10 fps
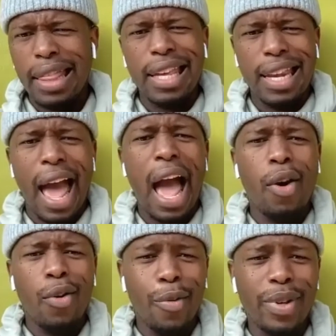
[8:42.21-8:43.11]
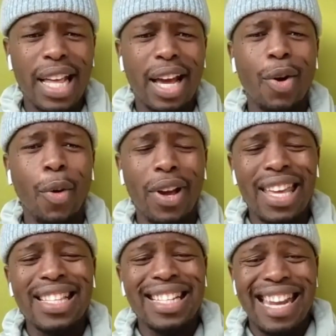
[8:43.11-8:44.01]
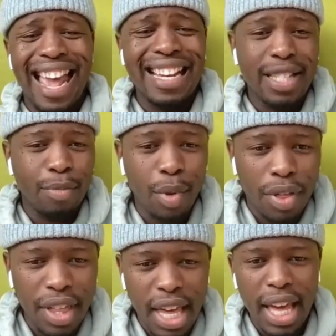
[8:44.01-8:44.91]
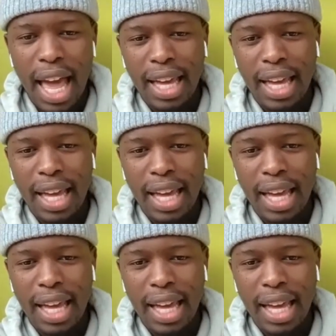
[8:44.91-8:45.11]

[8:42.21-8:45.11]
I think now it was like, oh, here's a tangible thing.